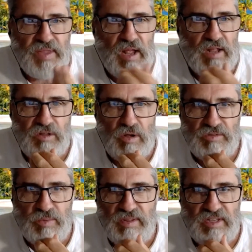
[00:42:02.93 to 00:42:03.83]
as long as
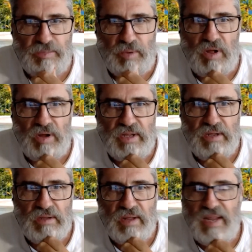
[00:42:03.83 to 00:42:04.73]
we're in this body,
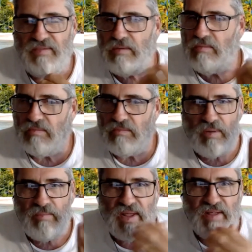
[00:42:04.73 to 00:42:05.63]
and even
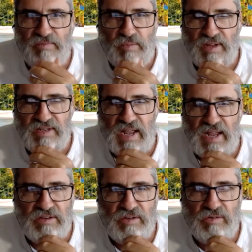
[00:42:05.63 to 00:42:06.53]
if we
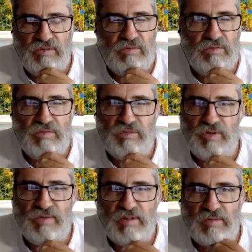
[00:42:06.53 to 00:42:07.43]
attain to Sri
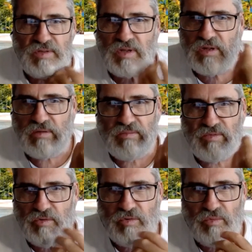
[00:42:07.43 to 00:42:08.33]
Vaikuntha and
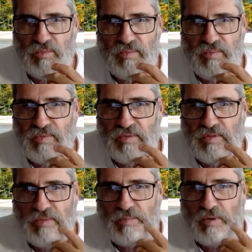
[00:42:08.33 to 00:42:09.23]
through
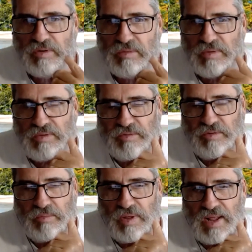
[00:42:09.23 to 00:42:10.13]

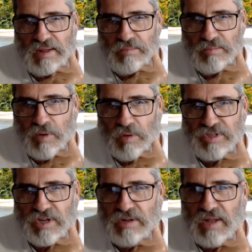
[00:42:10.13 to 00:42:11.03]

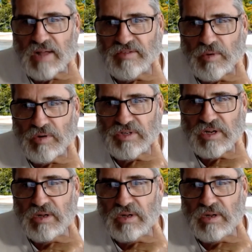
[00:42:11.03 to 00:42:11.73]
moksha, after moksha,